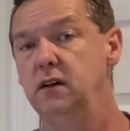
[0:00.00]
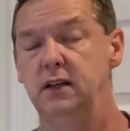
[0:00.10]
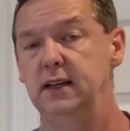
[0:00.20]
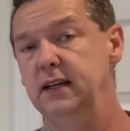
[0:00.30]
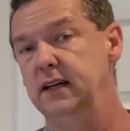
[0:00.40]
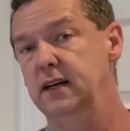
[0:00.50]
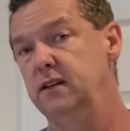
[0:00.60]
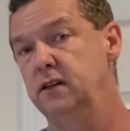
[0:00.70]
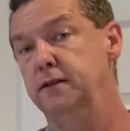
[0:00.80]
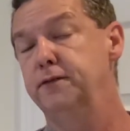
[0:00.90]

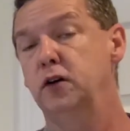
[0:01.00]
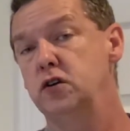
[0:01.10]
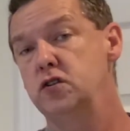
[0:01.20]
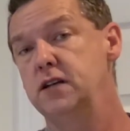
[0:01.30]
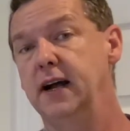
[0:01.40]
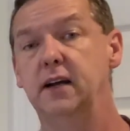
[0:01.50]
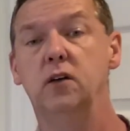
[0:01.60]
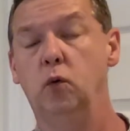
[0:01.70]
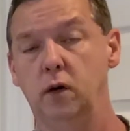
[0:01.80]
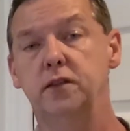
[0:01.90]
in the first, second,
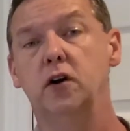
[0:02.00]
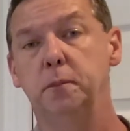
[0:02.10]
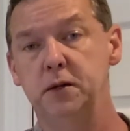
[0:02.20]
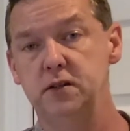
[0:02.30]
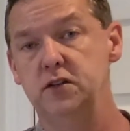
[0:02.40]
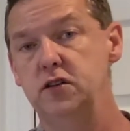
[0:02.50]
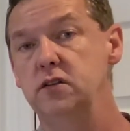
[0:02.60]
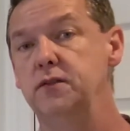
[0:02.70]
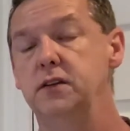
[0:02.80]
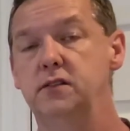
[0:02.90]
or third
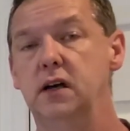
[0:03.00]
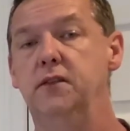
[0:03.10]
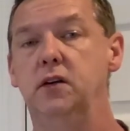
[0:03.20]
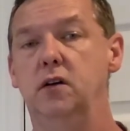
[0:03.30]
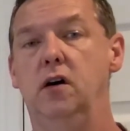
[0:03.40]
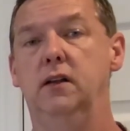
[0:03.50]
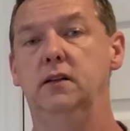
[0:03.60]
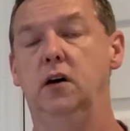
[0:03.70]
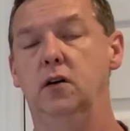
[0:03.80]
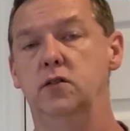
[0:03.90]
positions of this oven on
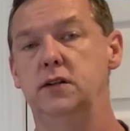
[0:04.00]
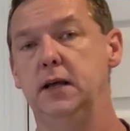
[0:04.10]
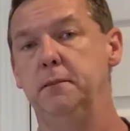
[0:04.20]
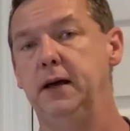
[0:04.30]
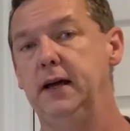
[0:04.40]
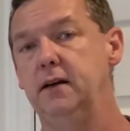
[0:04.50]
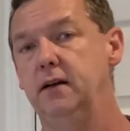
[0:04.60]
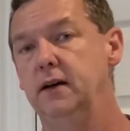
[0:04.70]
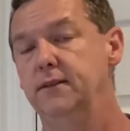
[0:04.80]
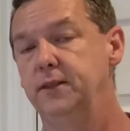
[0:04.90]
the auto steam bake.
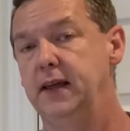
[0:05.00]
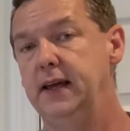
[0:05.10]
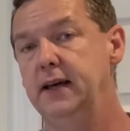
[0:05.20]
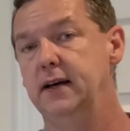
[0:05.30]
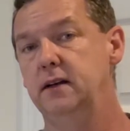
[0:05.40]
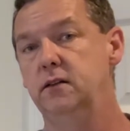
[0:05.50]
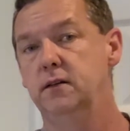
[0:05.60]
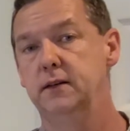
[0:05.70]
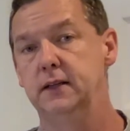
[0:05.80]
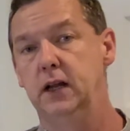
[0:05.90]
And
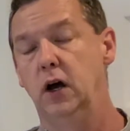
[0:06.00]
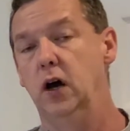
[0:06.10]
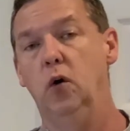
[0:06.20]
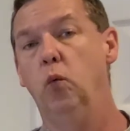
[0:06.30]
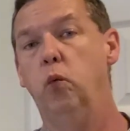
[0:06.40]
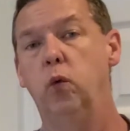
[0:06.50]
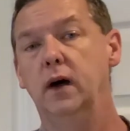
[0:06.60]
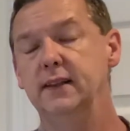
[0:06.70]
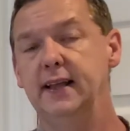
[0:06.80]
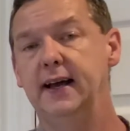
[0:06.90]

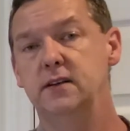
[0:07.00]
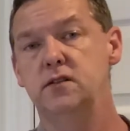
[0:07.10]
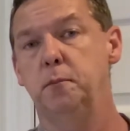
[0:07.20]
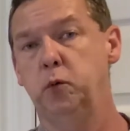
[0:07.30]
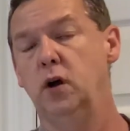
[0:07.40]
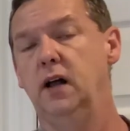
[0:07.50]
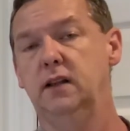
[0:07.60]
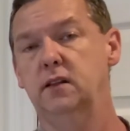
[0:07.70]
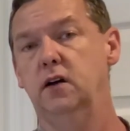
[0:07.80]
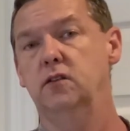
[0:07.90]
one last
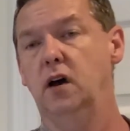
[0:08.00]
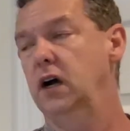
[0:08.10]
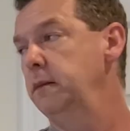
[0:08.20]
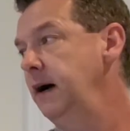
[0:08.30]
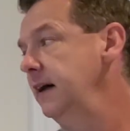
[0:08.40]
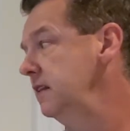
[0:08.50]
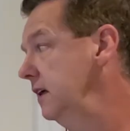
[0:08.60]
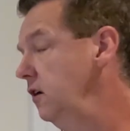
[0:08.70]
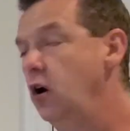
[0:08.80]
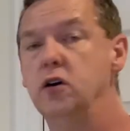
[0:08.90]
product that I'll talk about
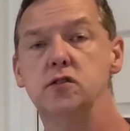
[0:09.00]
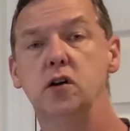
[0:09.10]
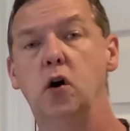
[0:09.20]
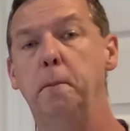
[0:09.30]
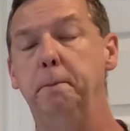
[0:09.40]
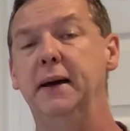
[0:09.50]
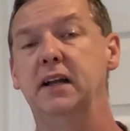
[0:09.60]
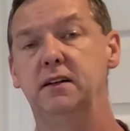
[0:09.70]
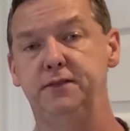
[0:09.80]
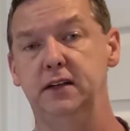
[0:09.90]
that also
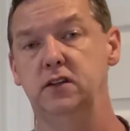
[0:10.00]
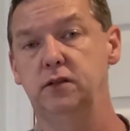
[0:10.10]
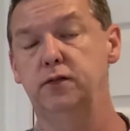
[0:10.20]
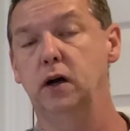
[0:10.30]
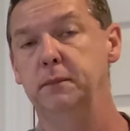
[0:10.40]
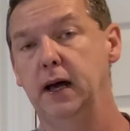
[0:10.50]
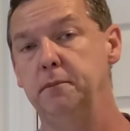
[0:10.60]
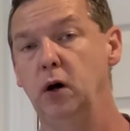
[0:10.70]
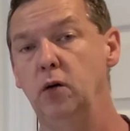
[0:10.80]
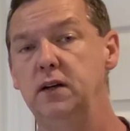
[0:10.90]
benefits from that
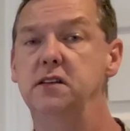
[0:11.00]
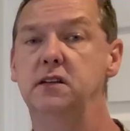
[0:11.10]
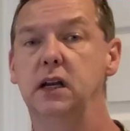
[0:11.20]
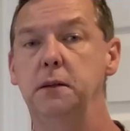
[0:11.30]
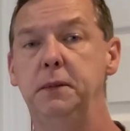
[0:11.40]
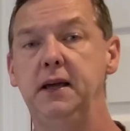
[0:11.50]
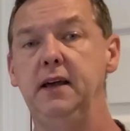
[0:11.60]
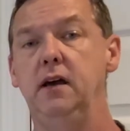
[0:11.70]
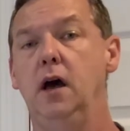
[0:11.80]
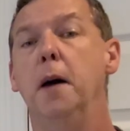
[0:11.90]
mode is going to
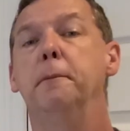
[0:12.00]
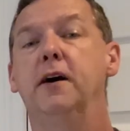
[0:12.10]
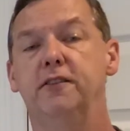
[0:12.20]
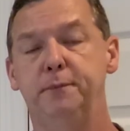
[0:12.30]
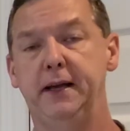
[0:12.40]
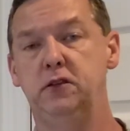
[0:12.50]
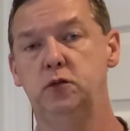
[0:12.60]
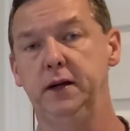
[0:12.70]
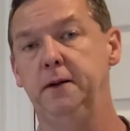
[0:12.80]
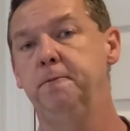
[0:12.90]
be puff pastry.